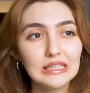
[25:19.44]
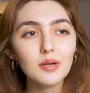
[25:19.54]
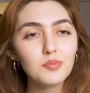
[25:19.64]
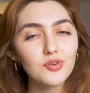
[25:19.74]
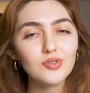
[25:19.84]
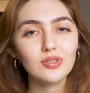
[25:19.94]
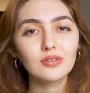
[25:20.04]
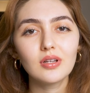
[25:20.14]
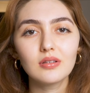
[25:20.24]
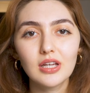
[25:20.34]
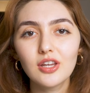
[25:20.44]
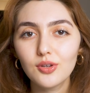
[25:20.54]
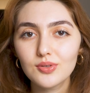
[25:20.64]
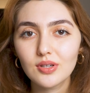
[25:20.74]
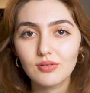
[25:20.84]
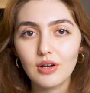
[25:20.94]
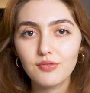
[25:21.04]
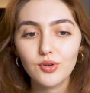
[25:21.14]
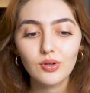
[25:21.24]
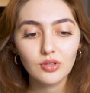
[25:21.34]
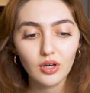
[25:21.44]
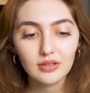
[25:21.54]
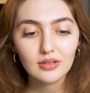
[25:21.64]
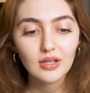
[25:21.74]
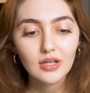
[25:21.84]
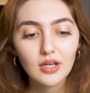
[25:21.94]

I personally like using graph view a lot.